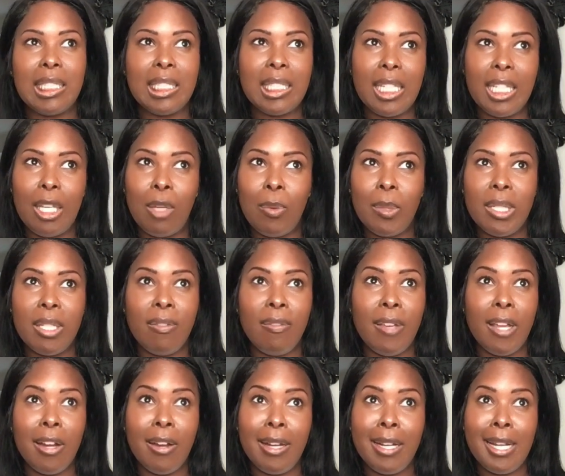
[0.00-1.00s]
it was the
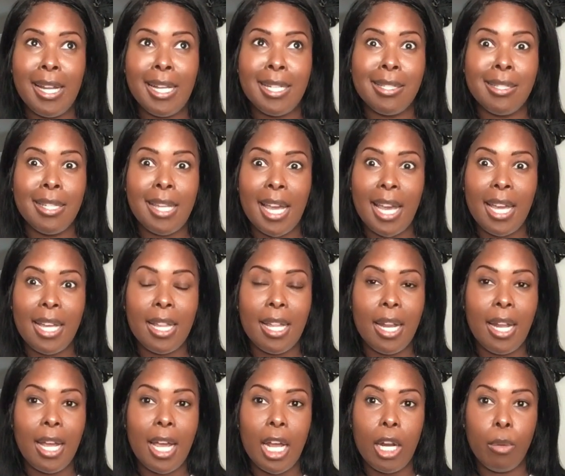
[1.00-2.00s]
very next day that
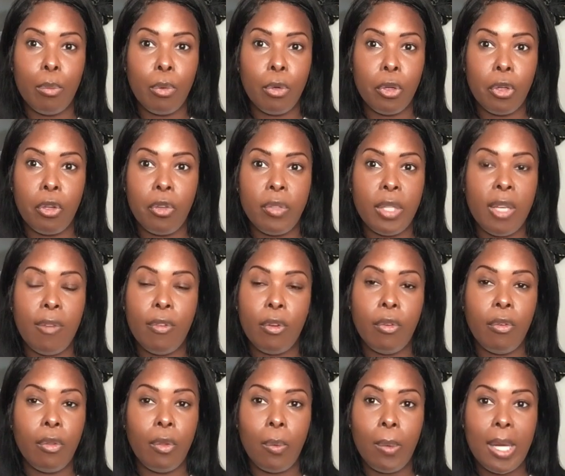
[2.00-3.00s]
I got approved, even
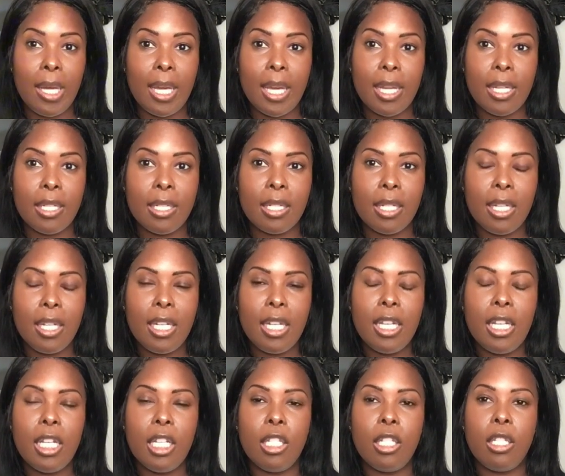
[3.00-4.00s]
over the weekend.
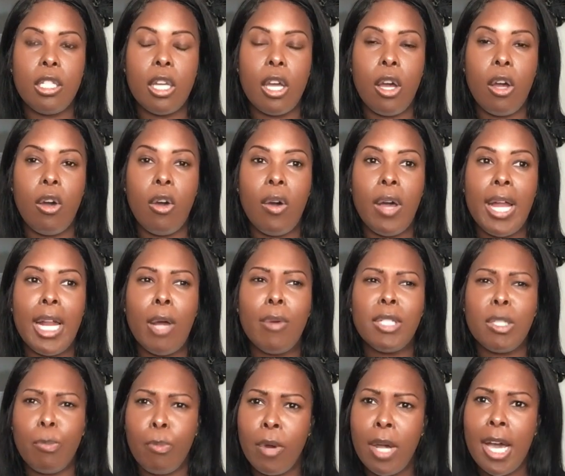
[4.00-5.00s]
So, and I
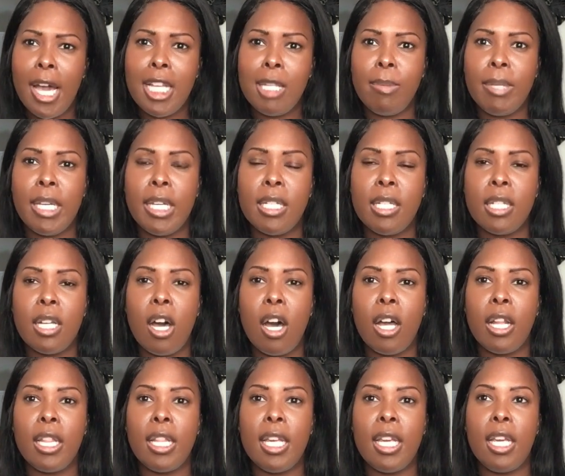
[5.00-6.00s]
was surprised because
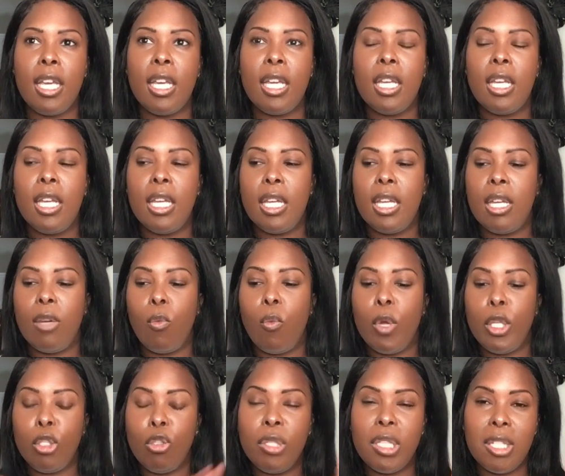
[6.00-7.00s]

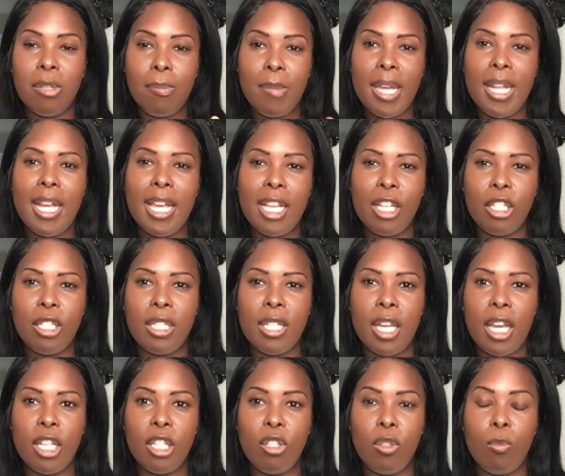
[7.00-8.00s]
once you submit it, it
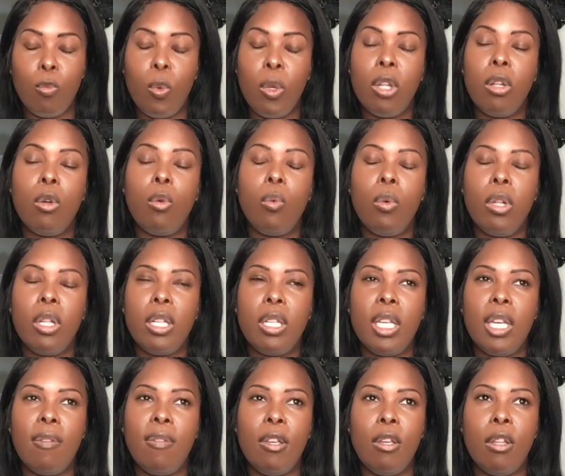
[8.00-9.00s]
says we'll
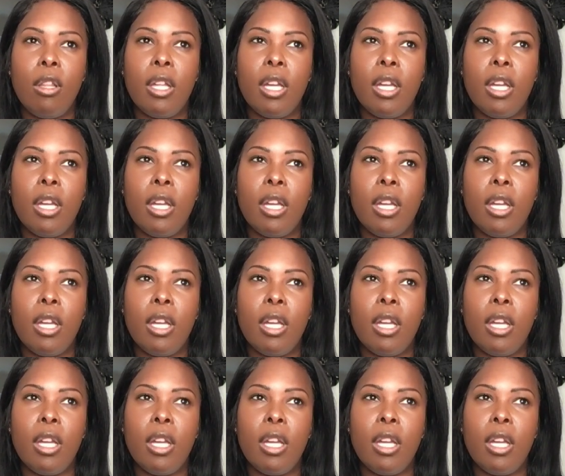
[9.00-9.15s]
give you